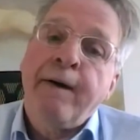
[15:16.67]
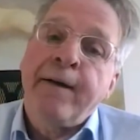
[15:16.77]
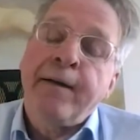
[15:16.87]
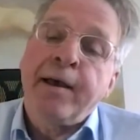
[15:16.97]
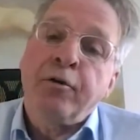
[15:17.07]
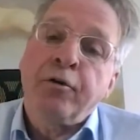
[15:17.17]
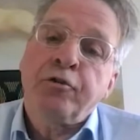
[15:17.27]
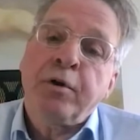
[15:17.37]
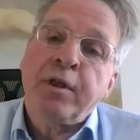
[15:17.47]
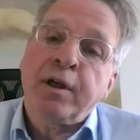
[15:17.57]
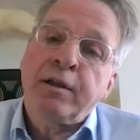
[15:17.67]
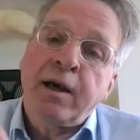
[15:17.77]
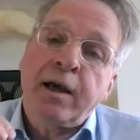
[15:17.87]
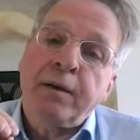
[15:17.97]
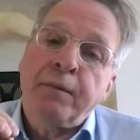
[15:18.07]
And, and also, I think
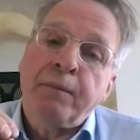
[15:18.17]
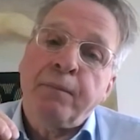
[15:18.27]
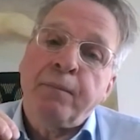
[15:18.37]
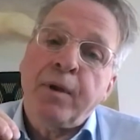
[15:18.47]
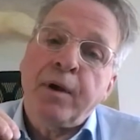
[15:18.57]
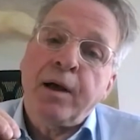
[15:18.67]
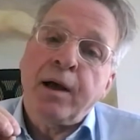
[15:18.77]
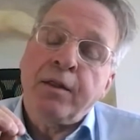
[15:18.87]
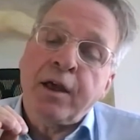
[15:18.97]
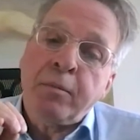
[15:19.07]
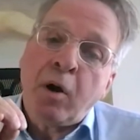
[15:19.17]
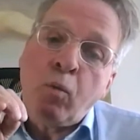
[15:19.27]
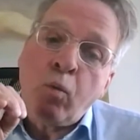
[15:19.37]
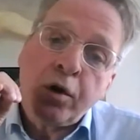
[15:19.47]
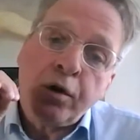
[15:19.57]
that uh, I think about
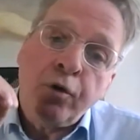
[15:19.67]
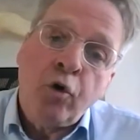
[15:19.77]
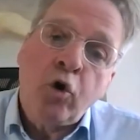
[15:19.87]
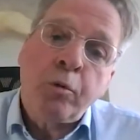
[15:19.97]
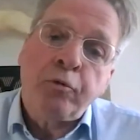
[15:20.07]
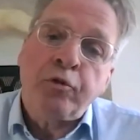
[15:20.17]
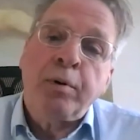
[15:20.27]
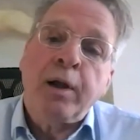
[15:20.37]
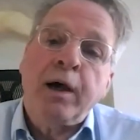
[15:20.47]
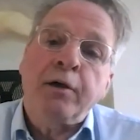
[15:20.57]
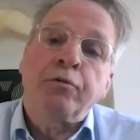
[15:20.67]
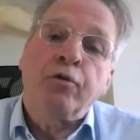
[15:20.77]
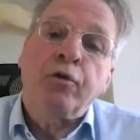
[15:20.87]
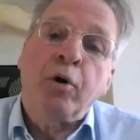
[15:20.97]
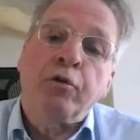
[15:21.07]
what norms apply to the
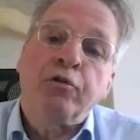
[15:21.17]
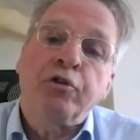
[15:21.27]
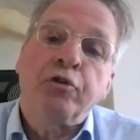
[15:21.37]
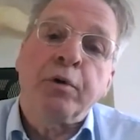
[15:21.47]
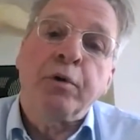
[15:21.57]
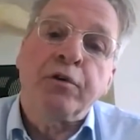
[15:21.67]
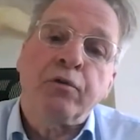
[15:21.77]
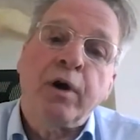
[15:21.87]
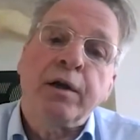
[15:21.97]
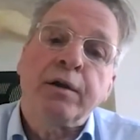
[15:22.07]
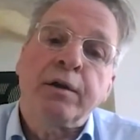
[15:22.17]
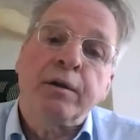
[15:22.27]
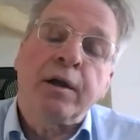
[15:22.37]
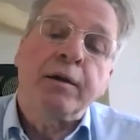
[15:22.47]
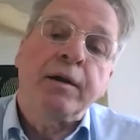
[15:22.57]
remote situation, right?
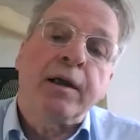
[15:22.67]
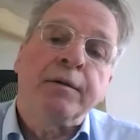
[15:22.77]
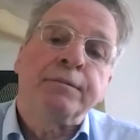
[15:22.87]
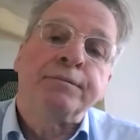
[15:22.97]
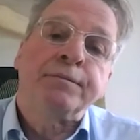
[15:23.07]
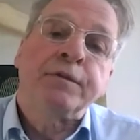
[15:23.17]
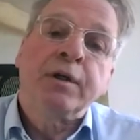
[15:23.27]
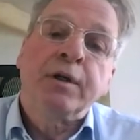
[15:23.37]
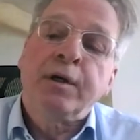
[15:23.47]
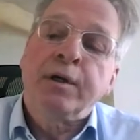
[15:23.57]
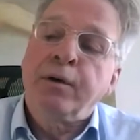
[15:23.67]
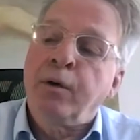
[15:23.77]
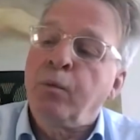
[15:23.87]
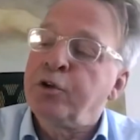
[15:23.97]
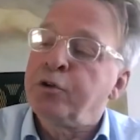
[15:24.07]
And, and
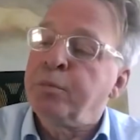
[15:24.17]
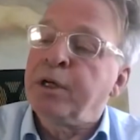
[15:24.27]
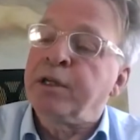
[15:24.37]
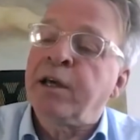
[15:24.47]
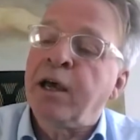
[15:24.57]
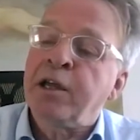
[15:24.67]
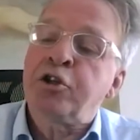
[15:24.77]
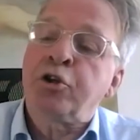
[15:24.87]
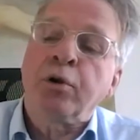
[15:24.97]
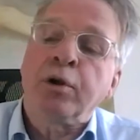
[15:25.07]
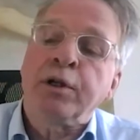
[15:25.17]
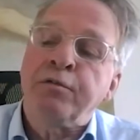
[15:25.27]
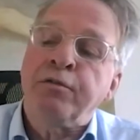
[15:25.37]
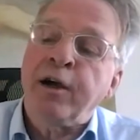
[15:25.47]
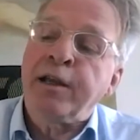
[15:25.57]
we should be intentional in
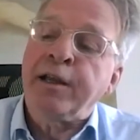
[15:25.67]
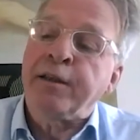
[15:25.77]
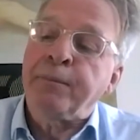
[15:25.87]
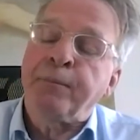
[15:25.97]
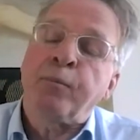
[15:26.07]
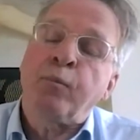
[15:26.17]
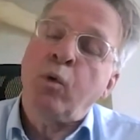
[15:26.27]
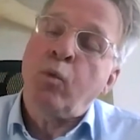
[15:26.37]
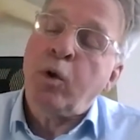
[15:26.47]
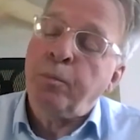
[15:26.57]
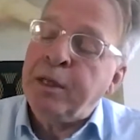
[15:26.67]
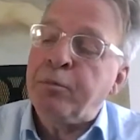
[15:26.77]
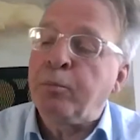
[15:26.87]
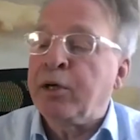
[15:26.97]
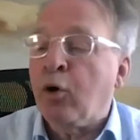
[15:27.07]
defining them. W- will
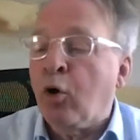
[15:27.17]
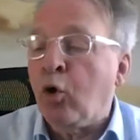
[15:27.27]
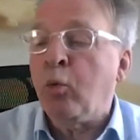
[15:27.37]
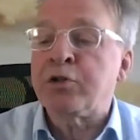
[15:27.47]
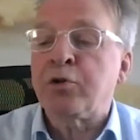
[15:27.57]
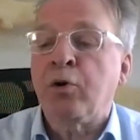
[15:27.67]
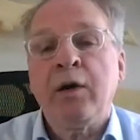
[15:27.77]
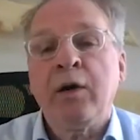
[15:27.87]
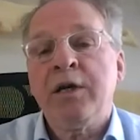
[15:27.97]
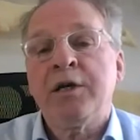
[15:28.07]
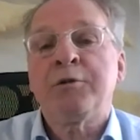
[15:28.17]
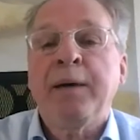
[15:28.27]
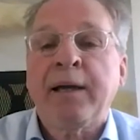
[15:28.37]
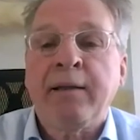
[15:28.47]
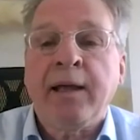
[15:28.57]
people be always on? Can we
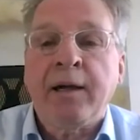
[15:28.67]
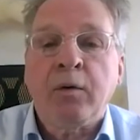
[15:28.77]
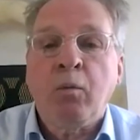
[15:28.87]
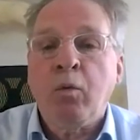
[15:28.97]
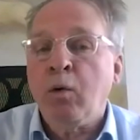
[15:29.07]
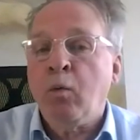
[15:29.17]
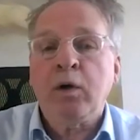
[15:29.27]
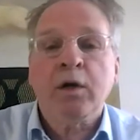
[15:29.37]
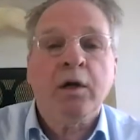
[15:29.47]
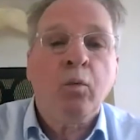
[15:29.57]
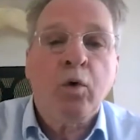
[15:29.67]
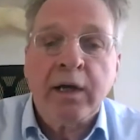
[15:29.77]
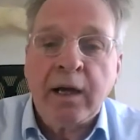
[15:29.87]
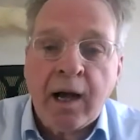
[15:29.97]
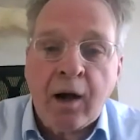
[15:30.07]
expect that? What, what are the
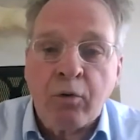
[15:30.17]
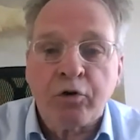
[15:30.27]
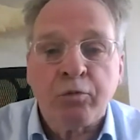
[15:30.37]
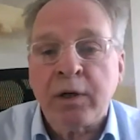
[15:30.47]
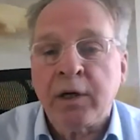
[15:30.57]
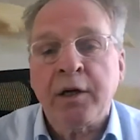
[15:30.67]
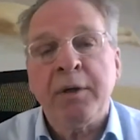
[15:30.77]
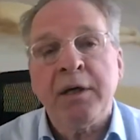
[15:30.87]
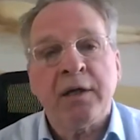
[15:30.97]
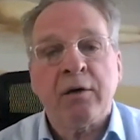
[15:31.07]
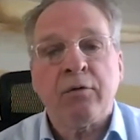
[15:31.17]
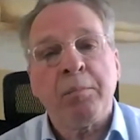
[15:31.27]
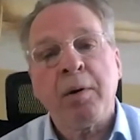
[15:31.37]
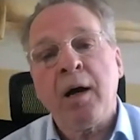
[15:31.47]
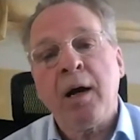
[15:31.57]
working hours when an immediate
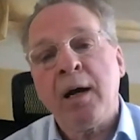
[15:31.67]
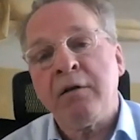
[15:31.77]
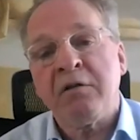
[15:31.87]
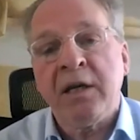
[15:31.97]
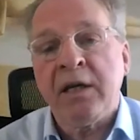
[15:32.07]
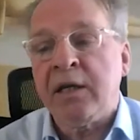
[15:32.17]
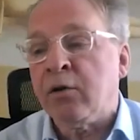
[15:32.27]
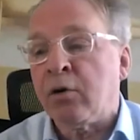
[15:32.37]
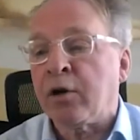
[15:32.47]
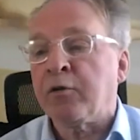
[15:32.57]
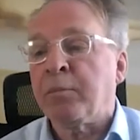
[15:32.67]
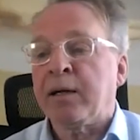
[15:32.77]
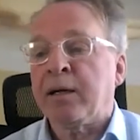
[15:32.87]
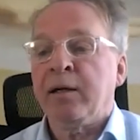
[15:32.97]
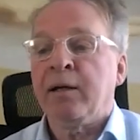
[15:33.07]
reply is needed or
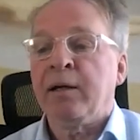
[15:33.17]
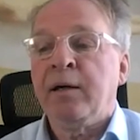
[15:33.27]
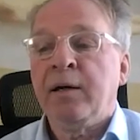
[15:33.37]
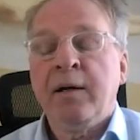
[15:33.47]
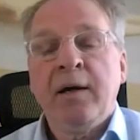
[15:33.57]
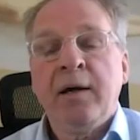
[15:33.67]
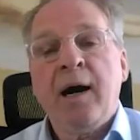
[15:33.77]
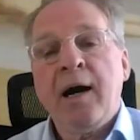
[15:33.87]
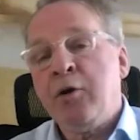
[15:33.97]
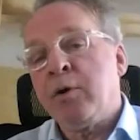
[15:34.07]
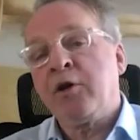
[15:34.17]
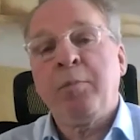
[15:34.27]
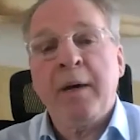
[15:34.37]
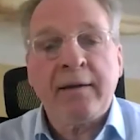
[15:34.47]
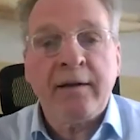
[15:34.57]
expected? Are you
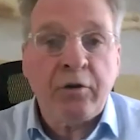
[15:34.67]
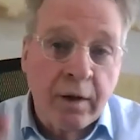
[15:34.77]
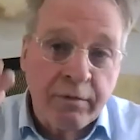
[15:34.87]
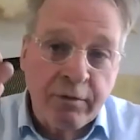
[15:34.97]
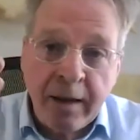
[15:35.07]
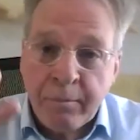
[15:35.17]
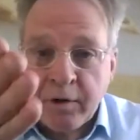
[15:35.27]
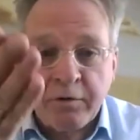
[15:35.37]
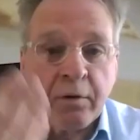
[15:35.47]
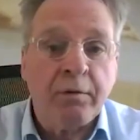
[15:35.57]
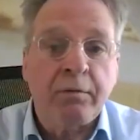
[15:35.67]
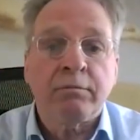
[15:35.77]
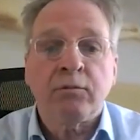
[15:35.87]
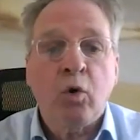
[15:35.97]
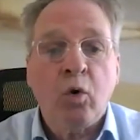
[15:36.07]
expected to have cameras on
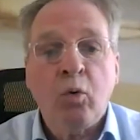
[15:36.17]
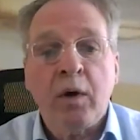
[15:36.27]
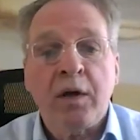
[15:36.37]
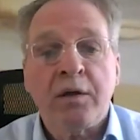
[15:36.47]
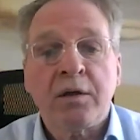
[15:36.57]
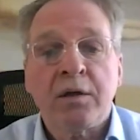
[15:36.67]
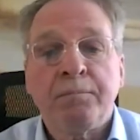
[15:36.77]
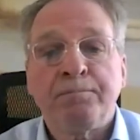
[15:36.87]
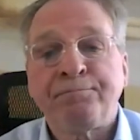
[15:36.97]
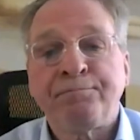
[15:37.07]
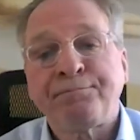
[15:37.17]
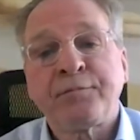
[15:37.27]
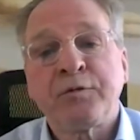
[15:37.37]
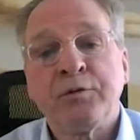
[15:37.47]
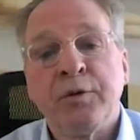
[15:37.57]
always,
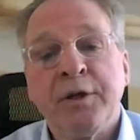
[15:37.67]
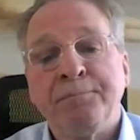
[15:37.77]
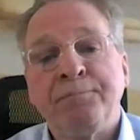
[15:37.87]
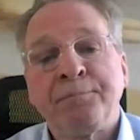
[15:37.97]
mm-hmm. right?